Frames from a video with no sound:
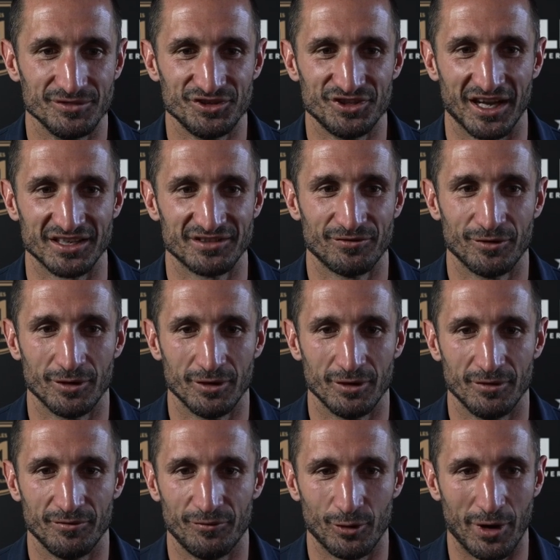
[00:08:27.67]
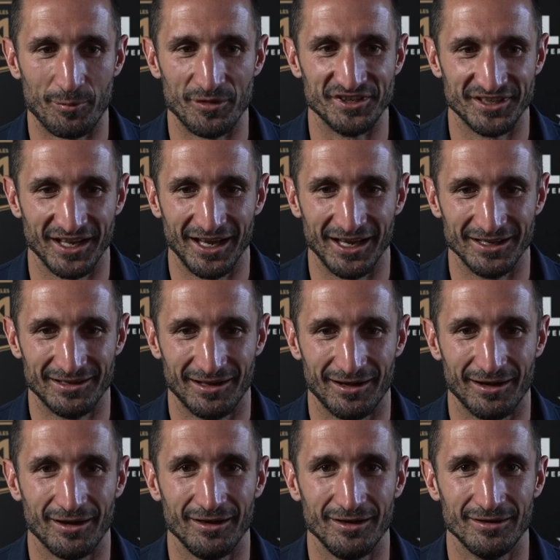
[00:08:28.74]
just for a mistake. They
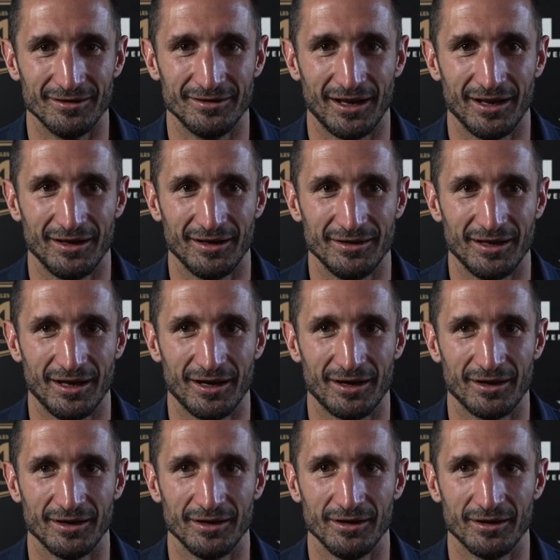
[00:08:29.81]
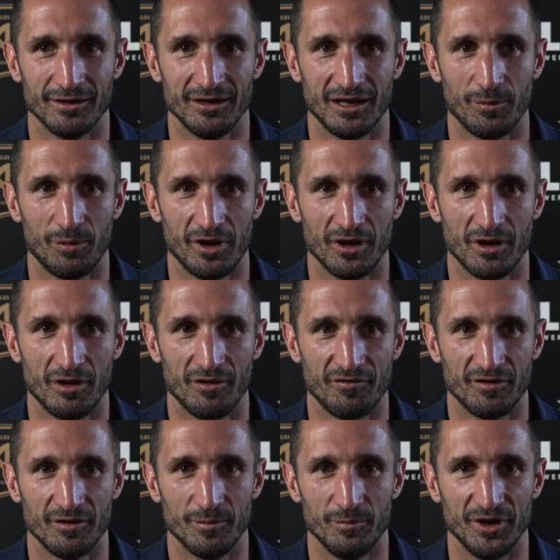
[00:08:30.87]
are here. They are here in the
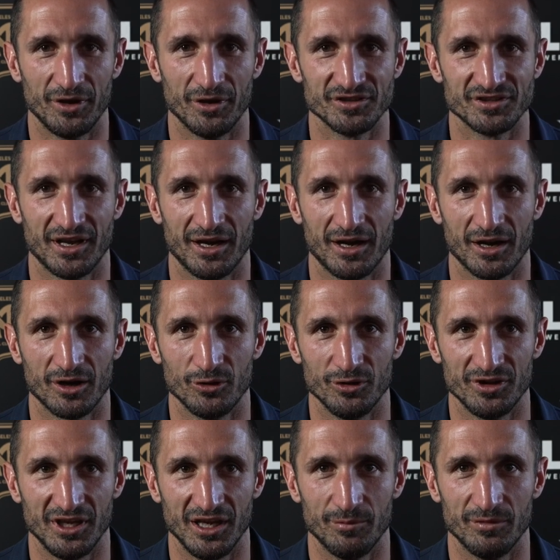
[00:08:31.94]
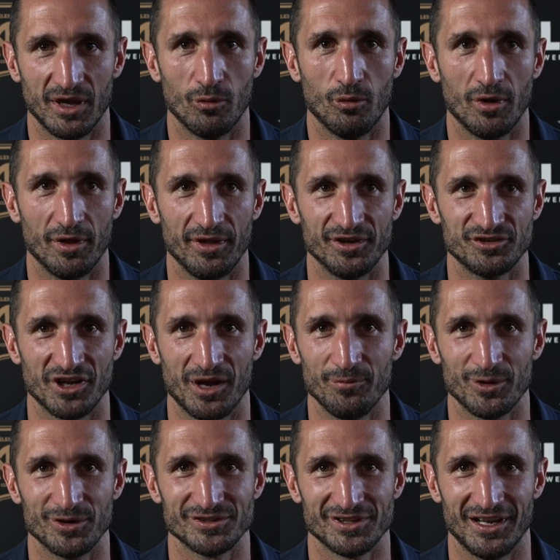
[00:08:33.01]
playoff because they are a good team. They won the
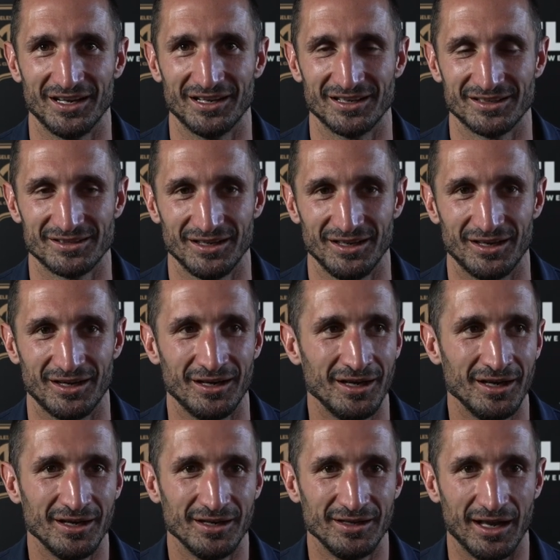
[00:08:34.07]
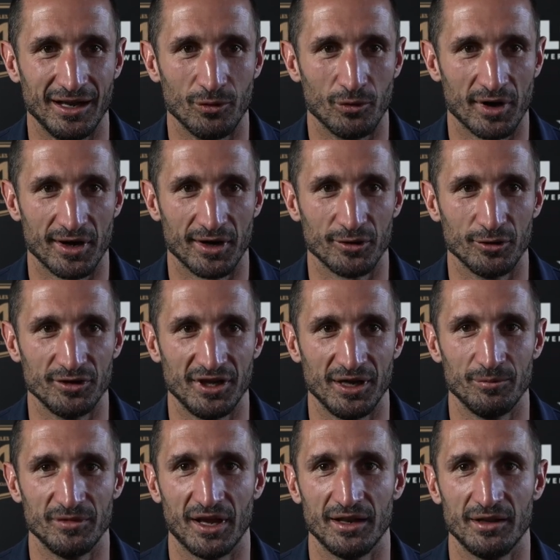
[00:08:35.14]
Champions League last year. They were a good
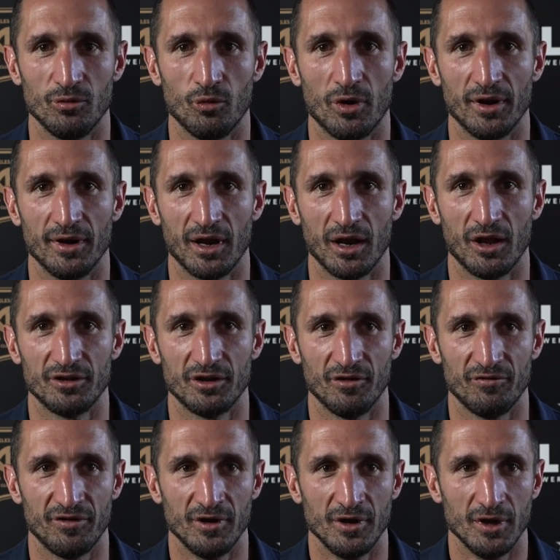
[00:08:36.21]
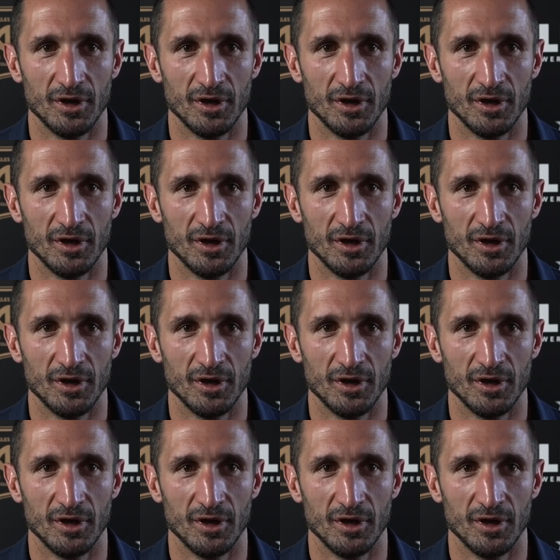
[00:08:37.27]
team that won a lot of